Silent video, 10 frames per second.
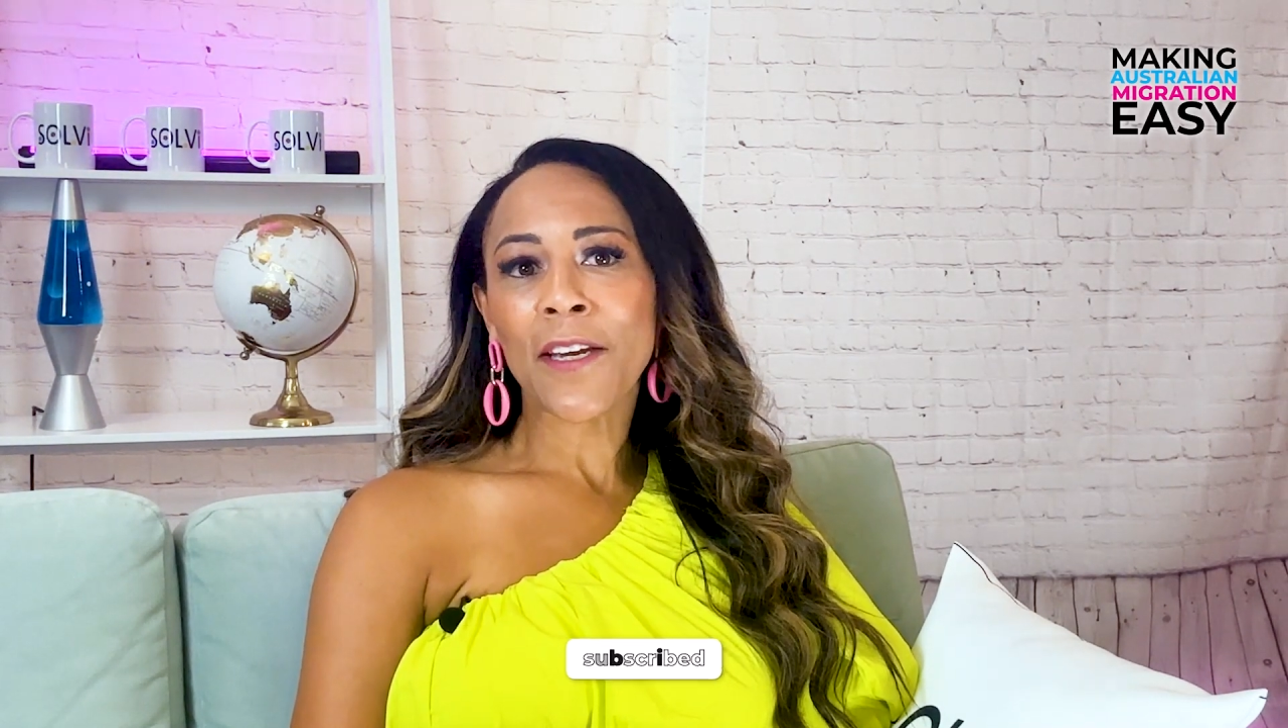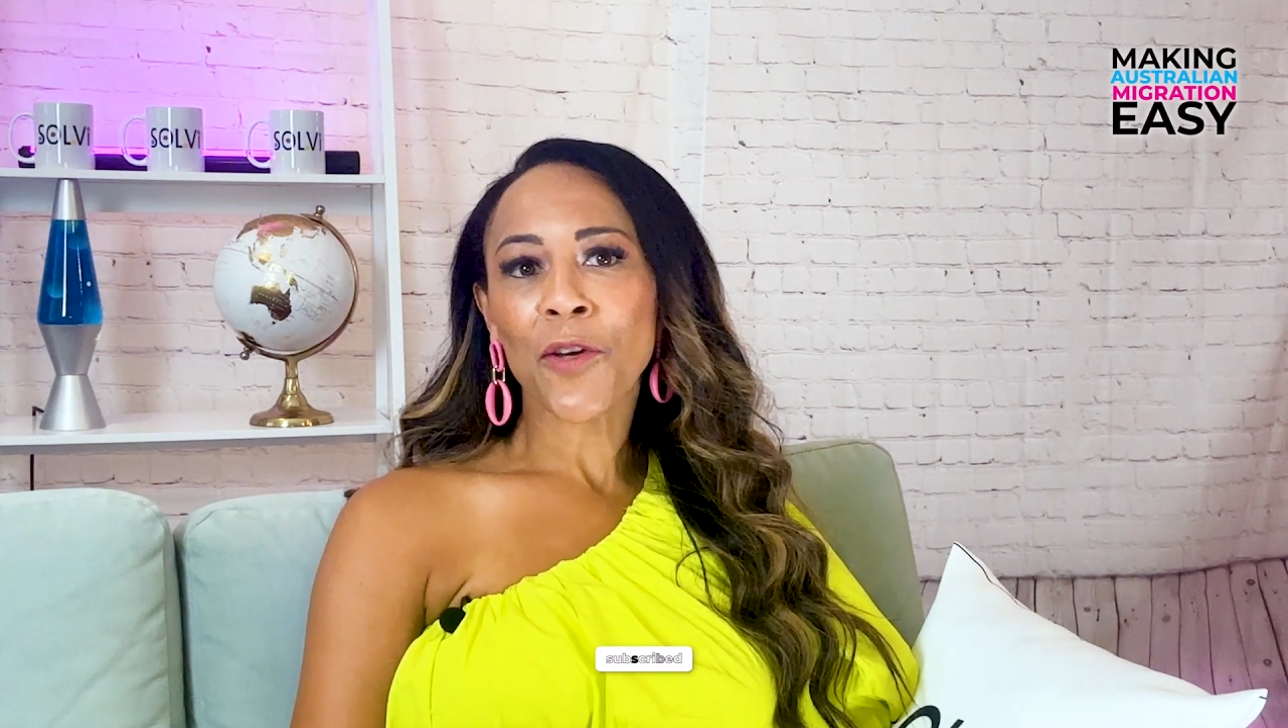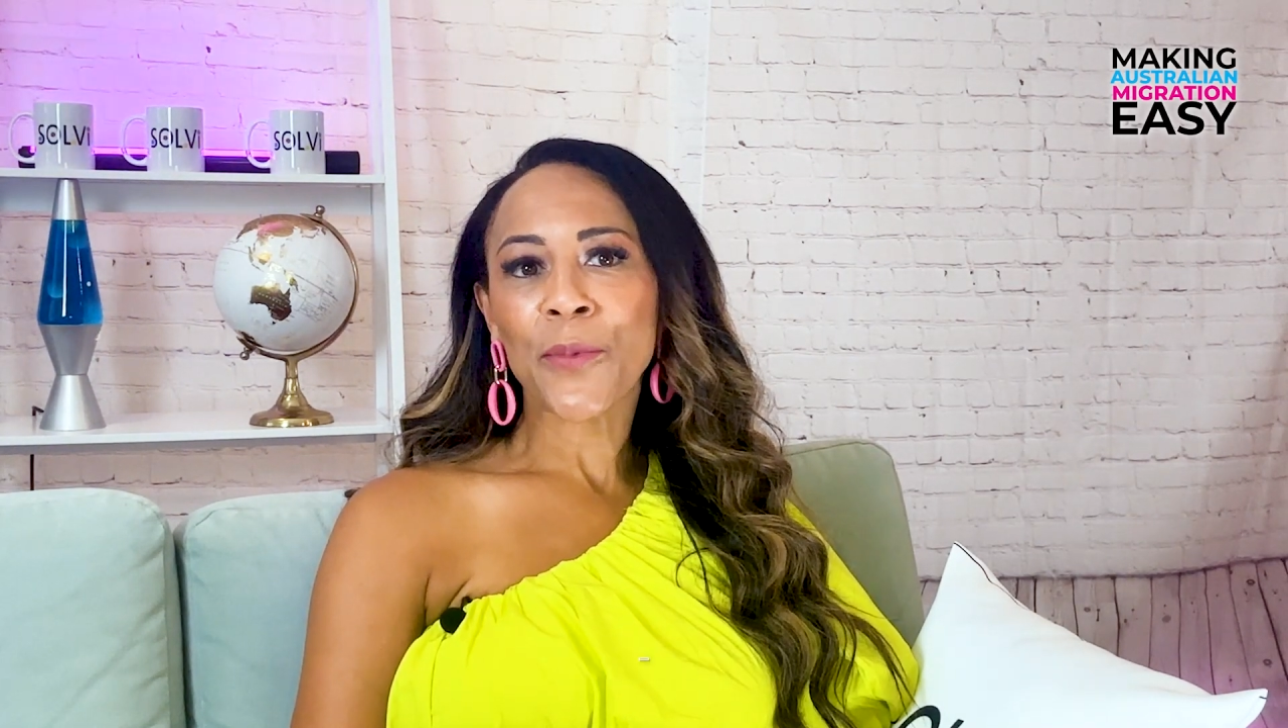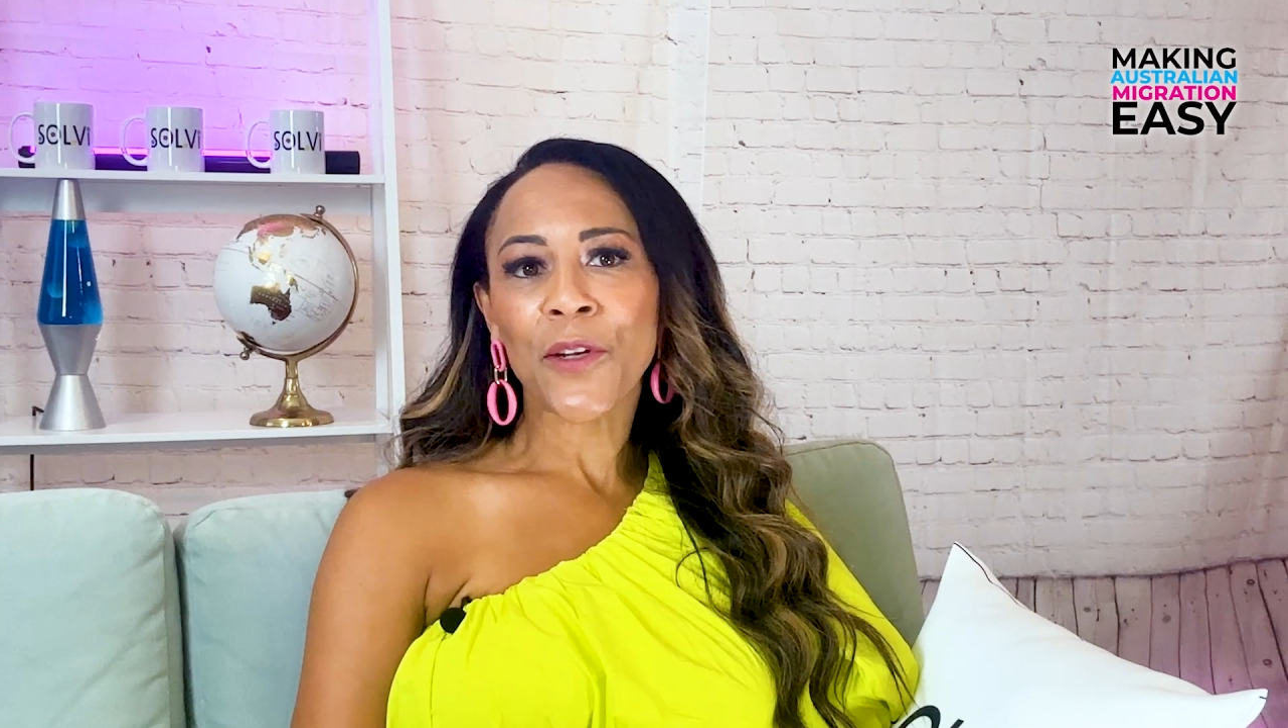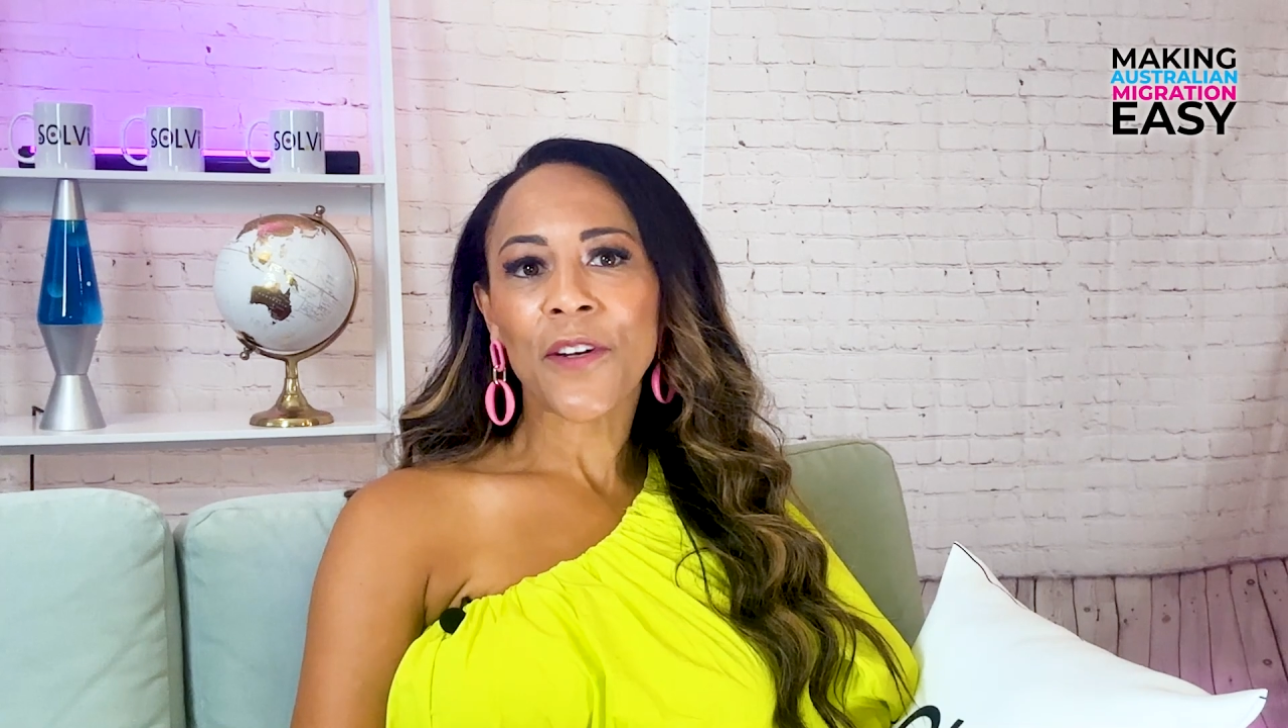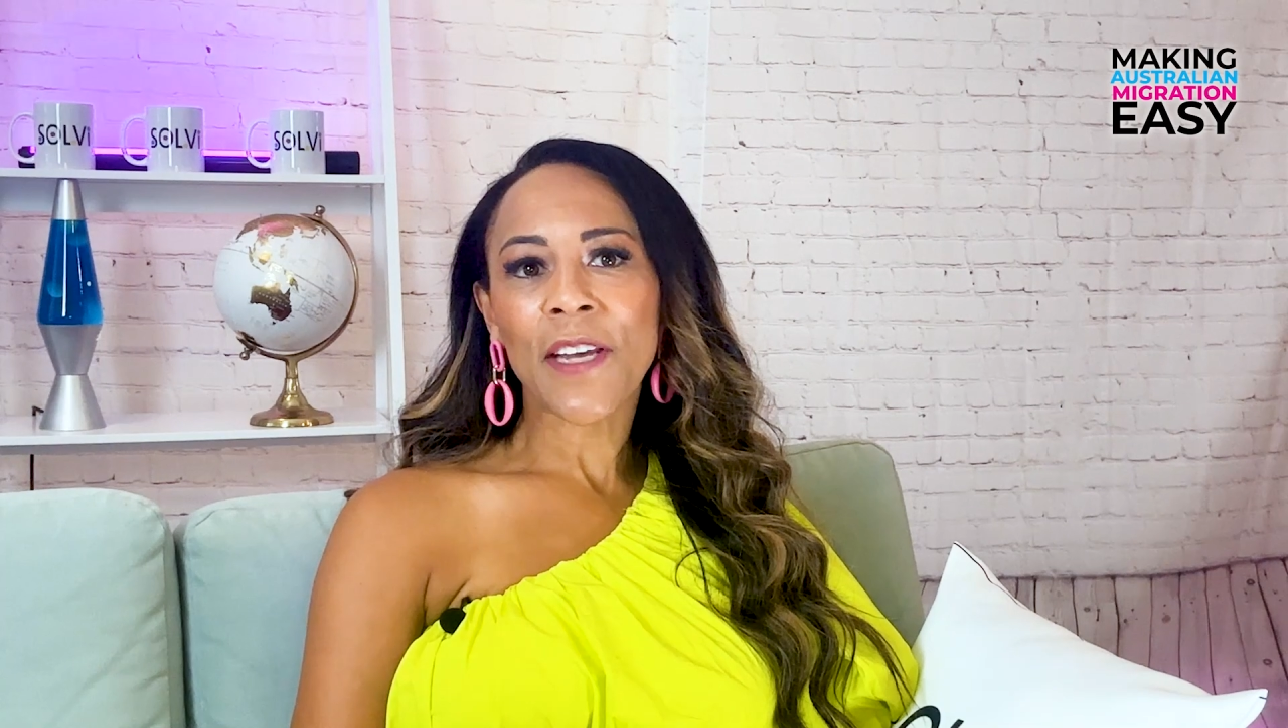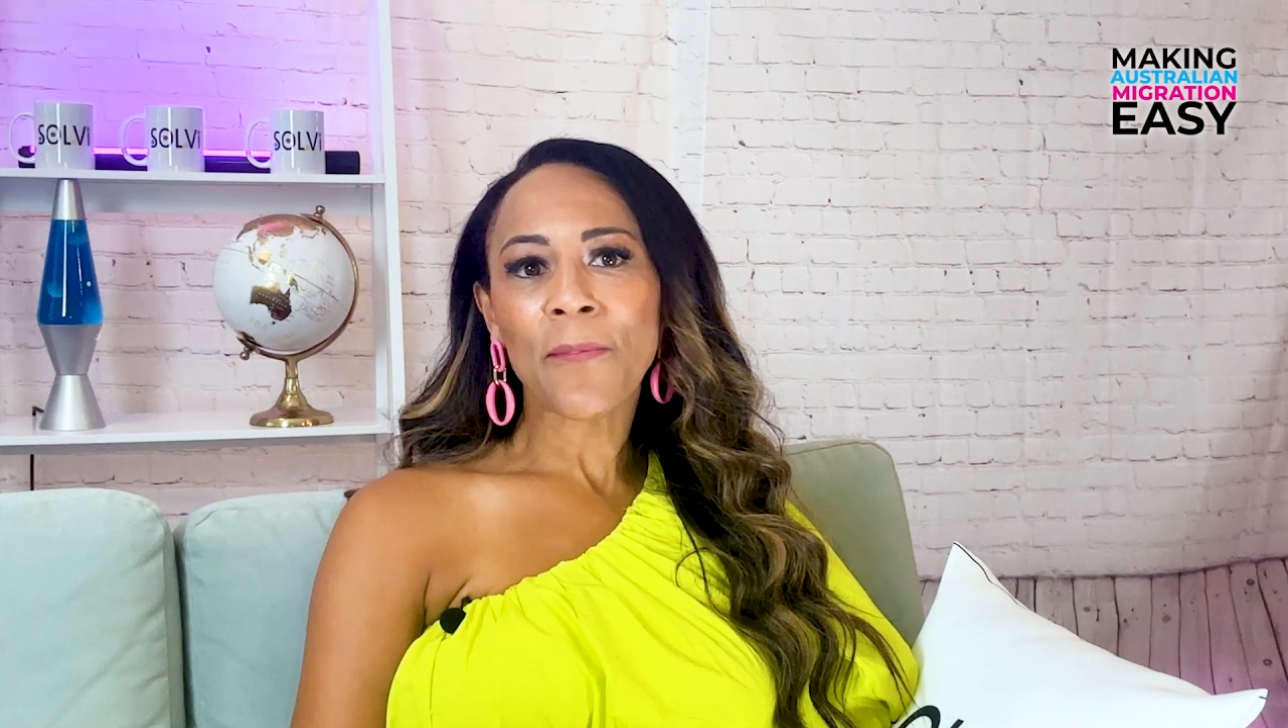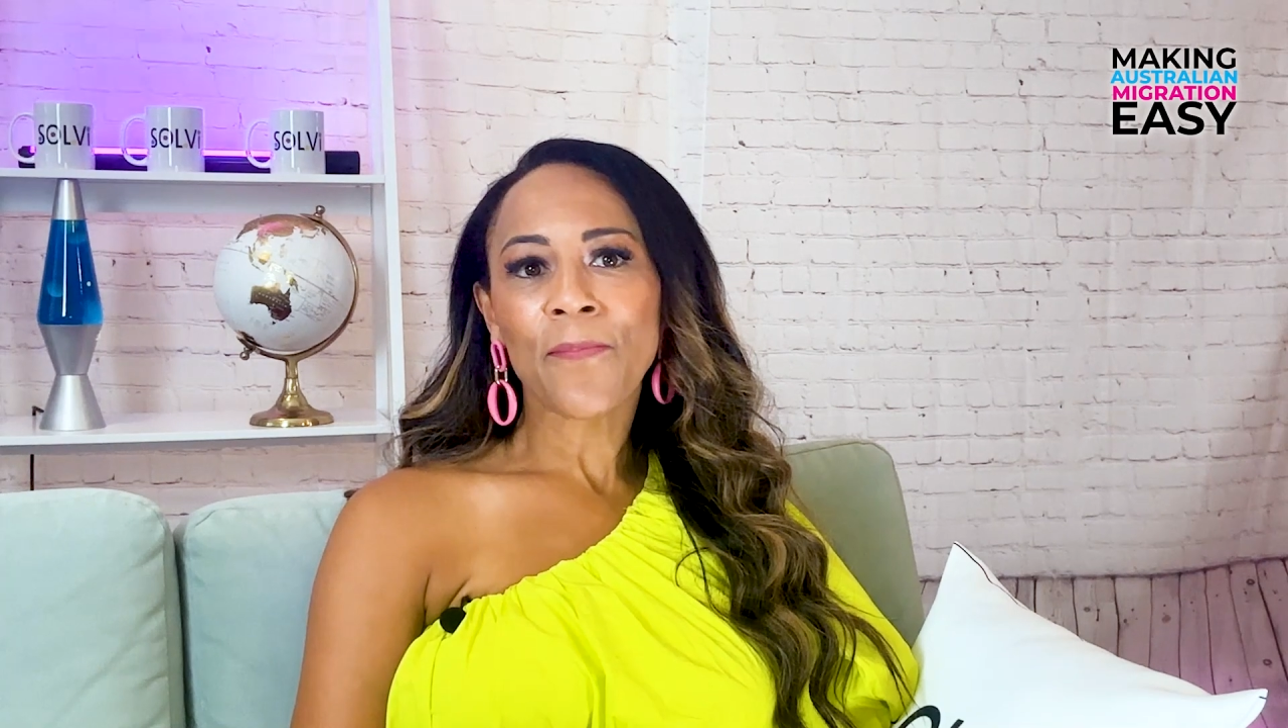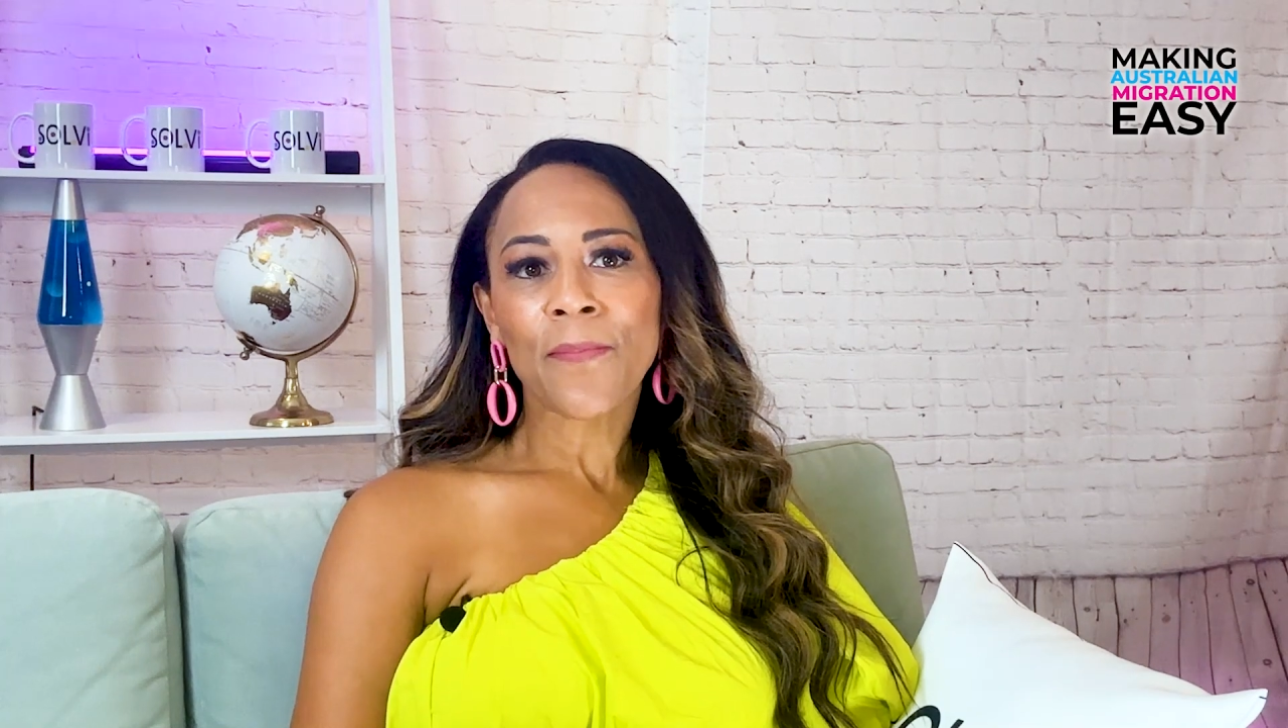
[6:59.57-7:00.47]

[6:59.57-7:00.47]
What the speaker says: community.